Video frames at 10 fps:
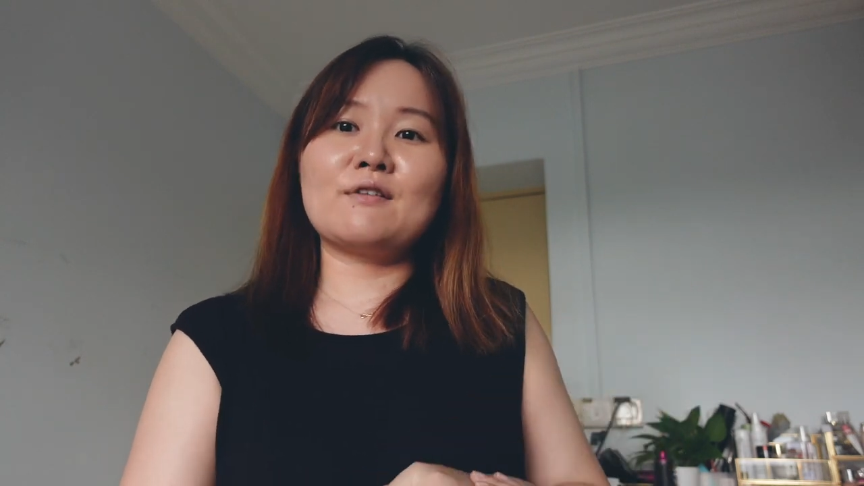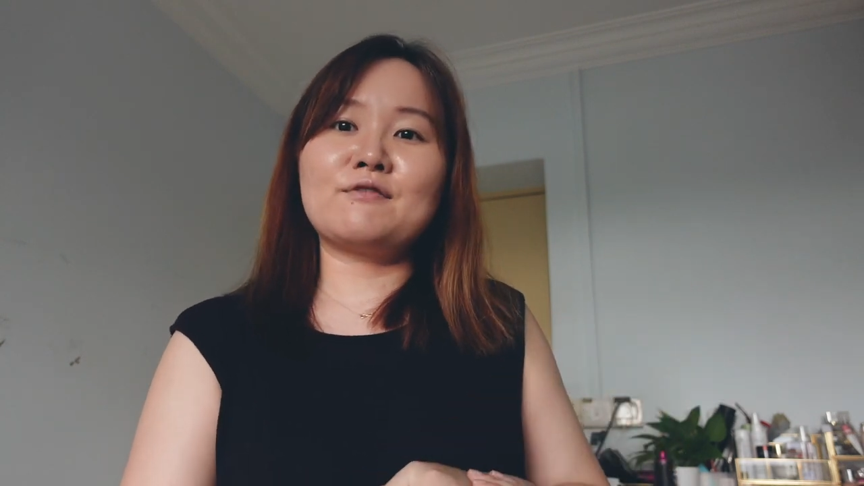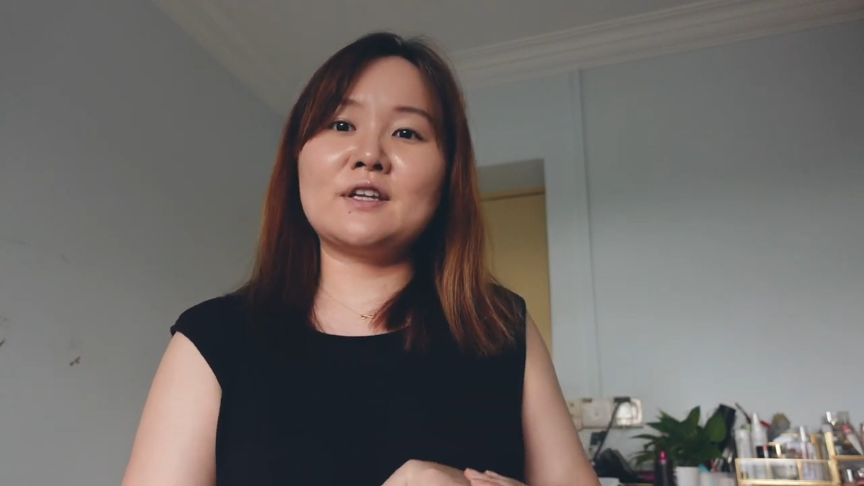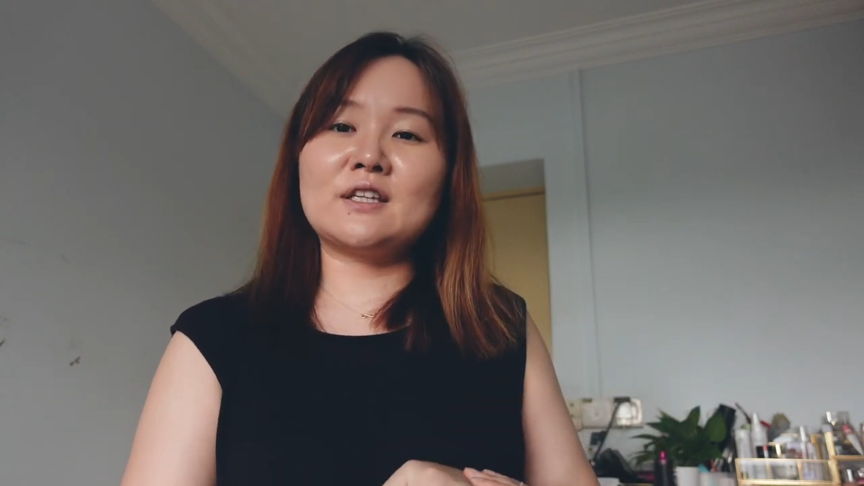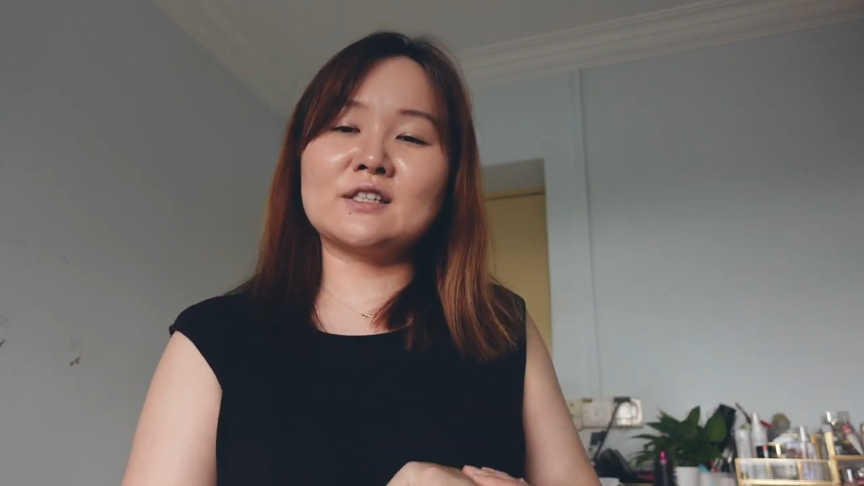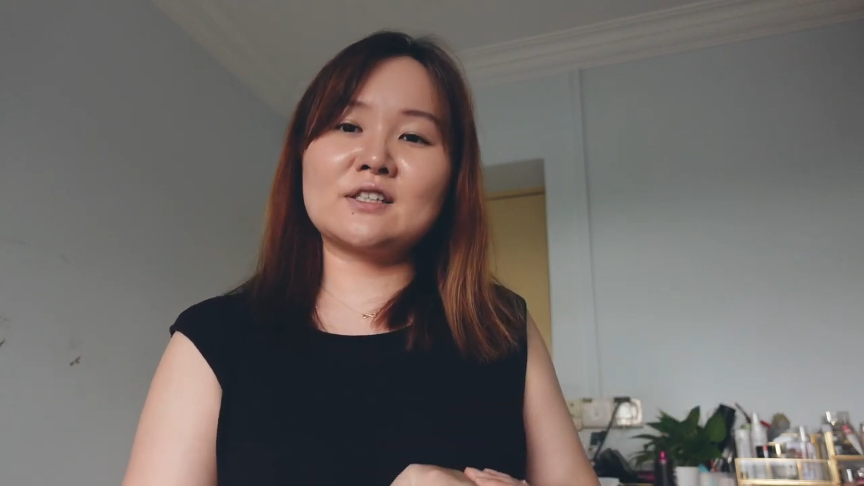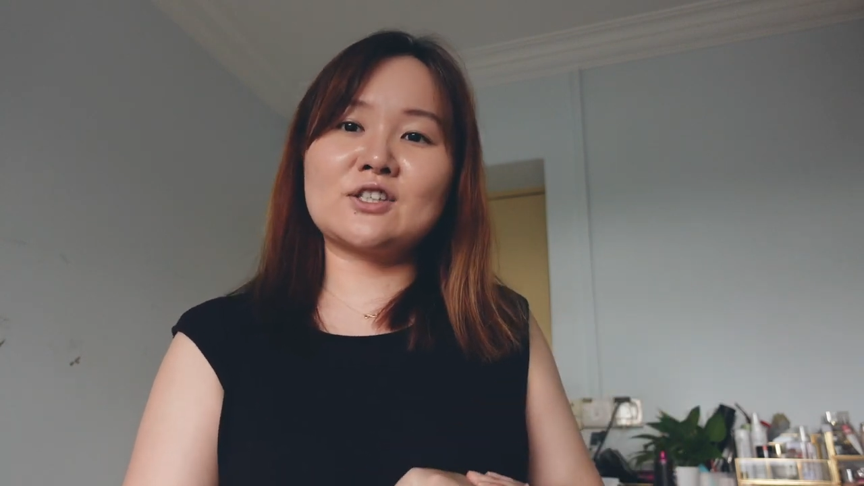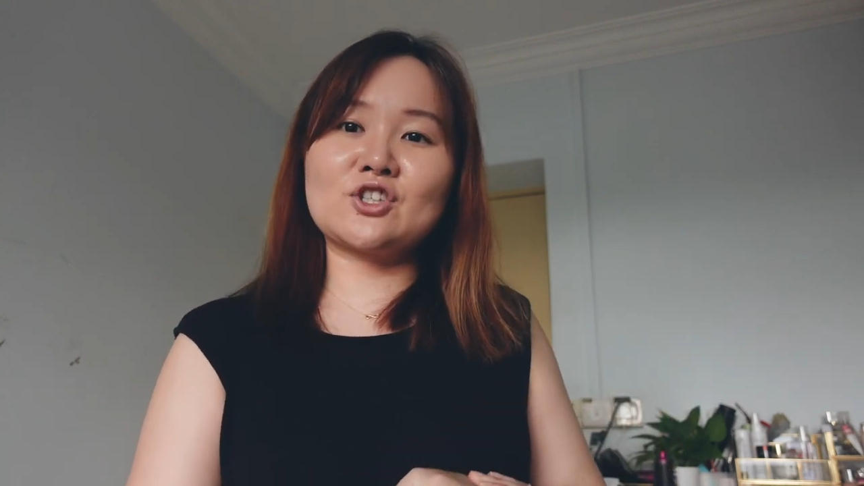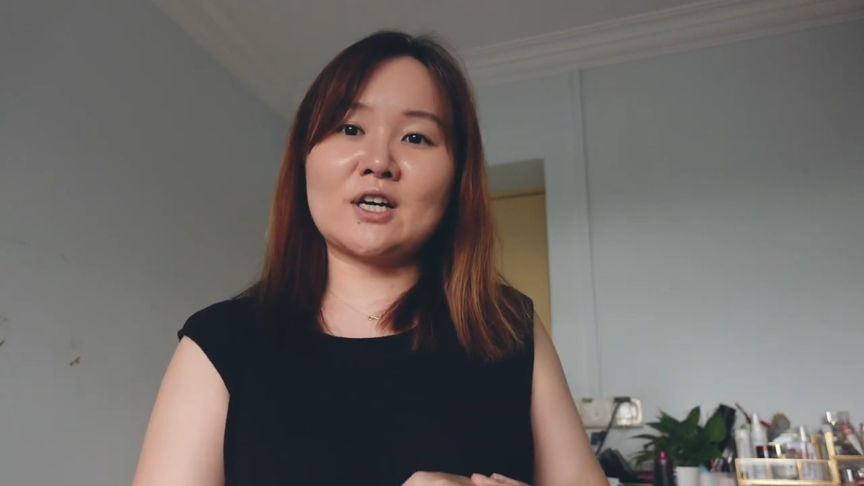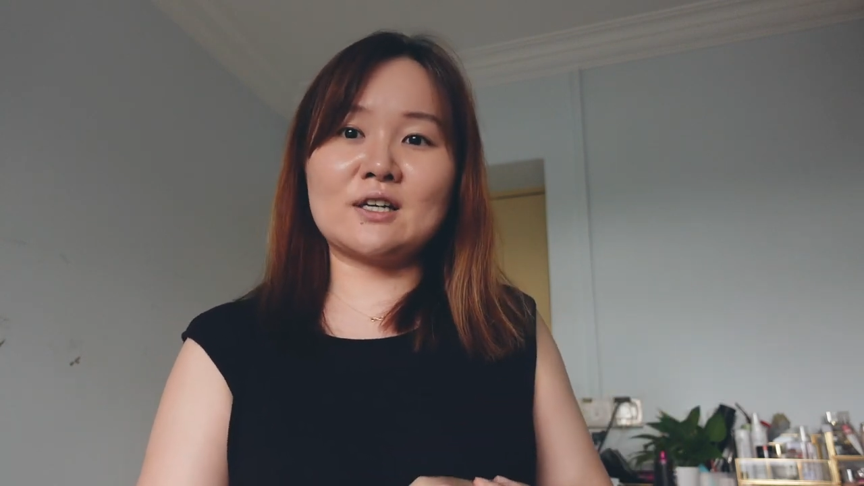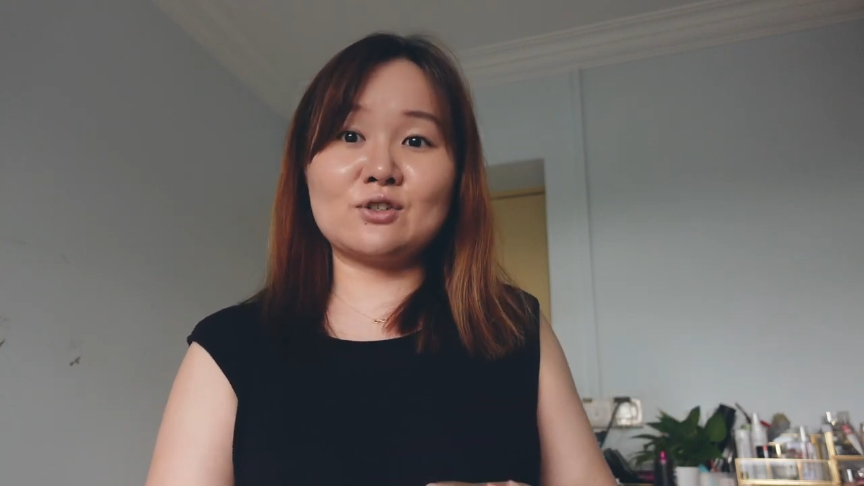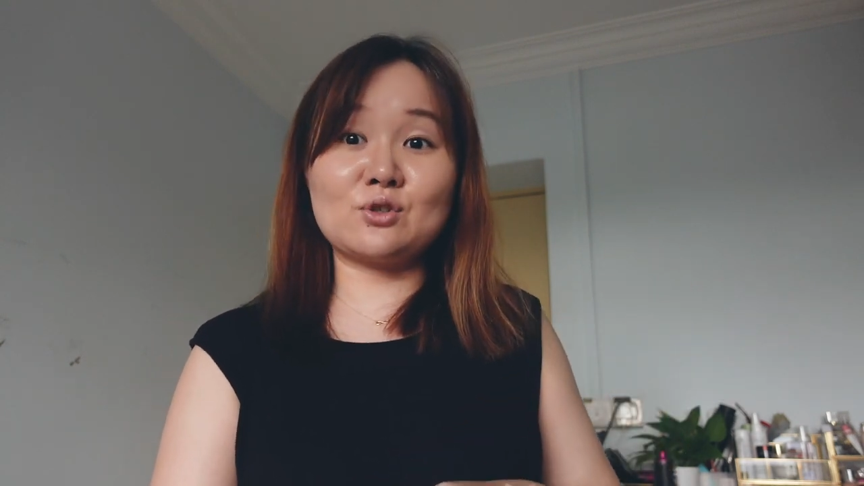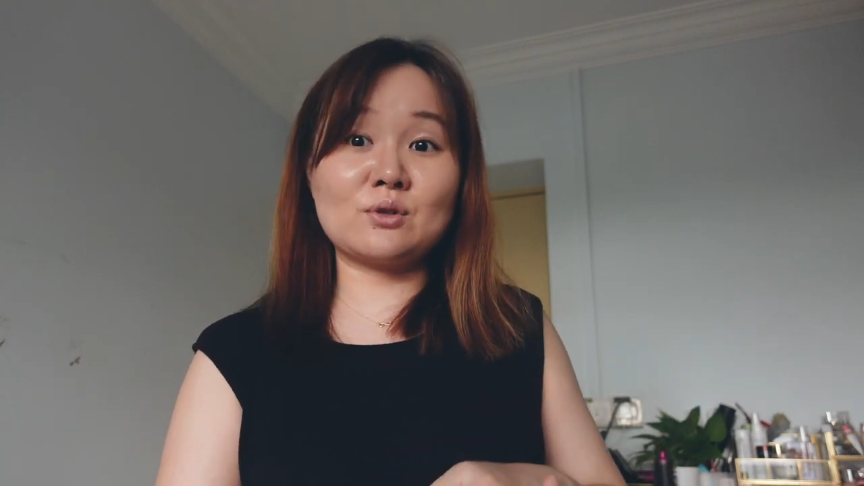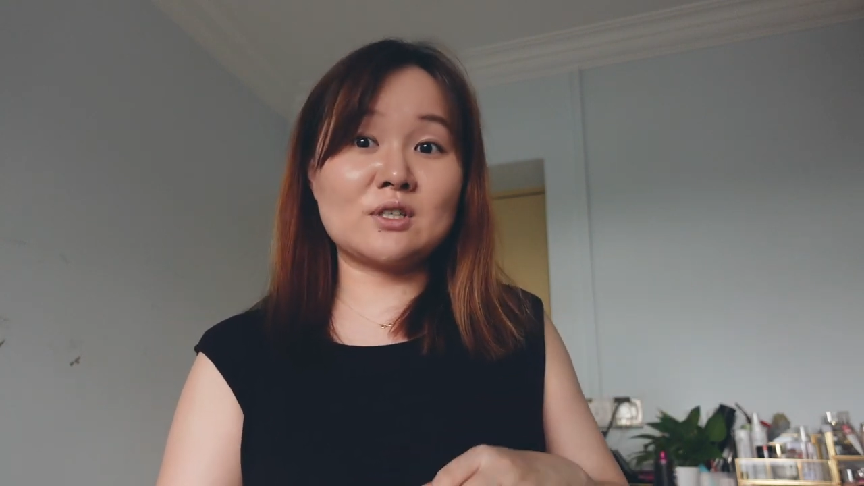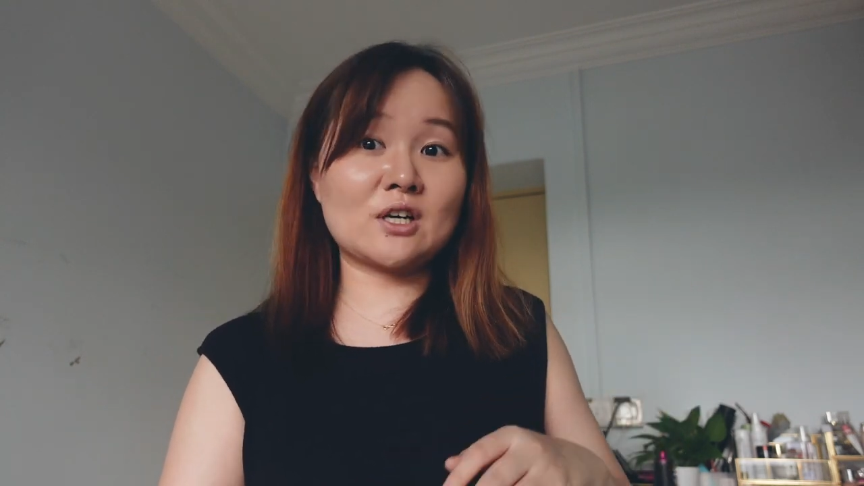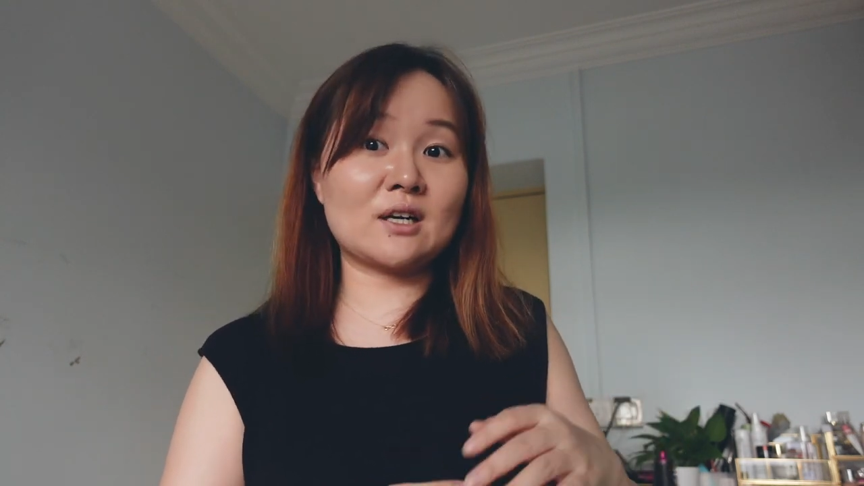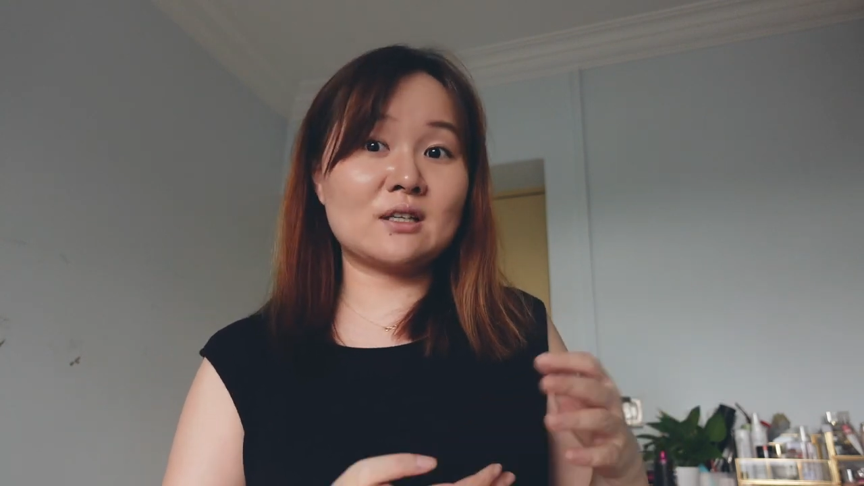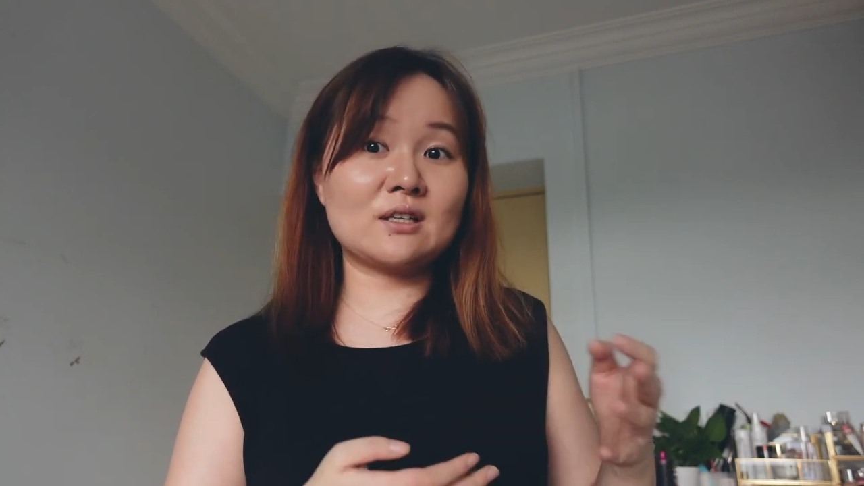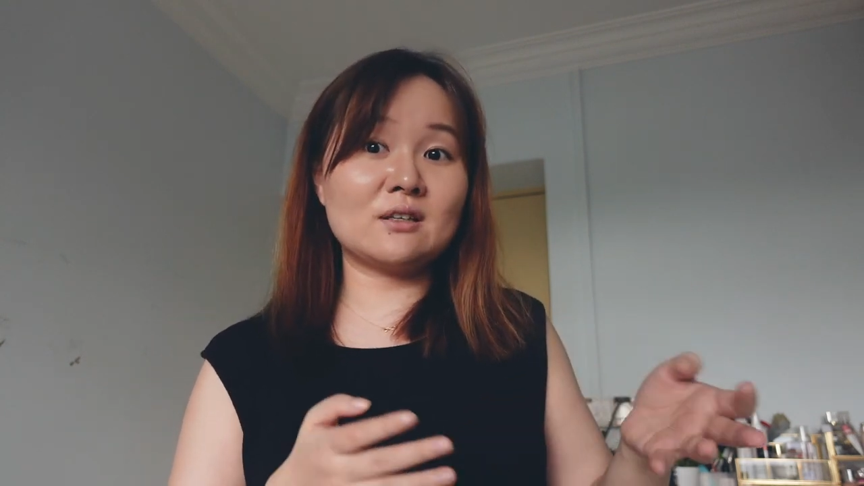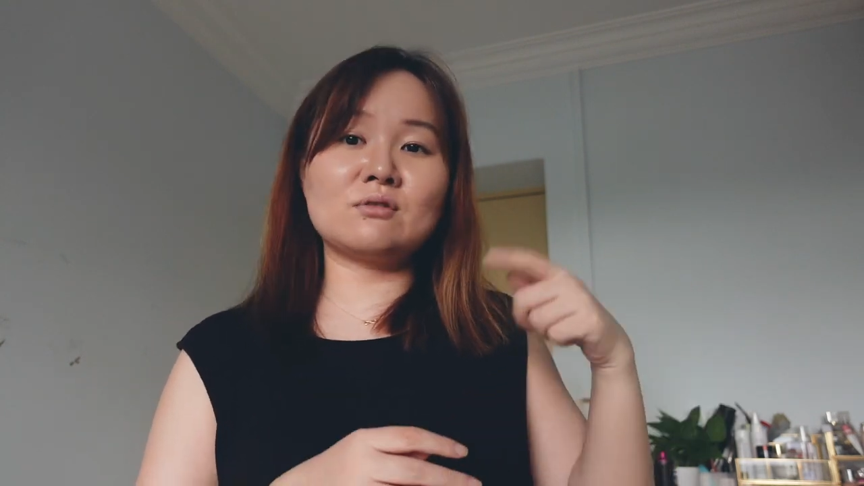fitness challenge which I
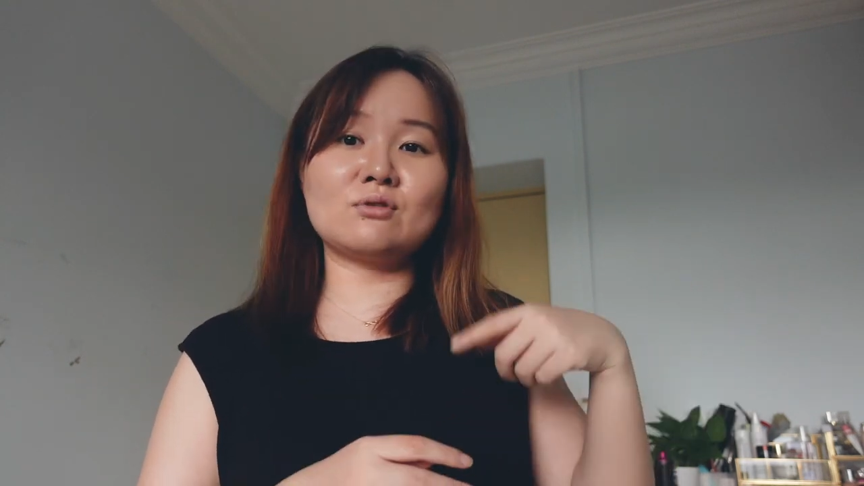did.